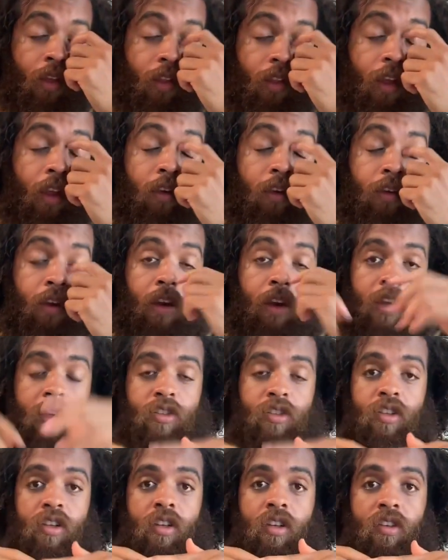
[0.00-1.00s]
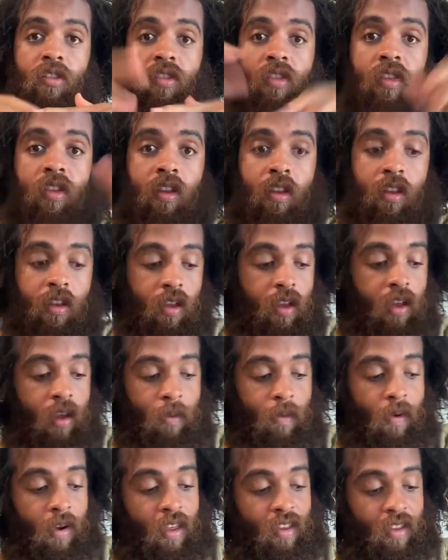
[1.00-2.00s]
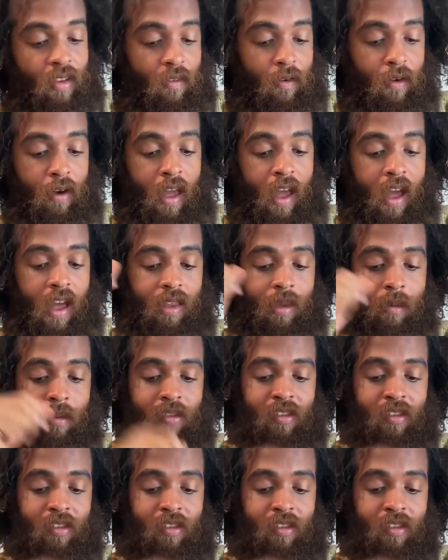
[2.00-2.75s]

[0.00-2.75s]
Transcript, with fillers: They are delicious already because I've already had them.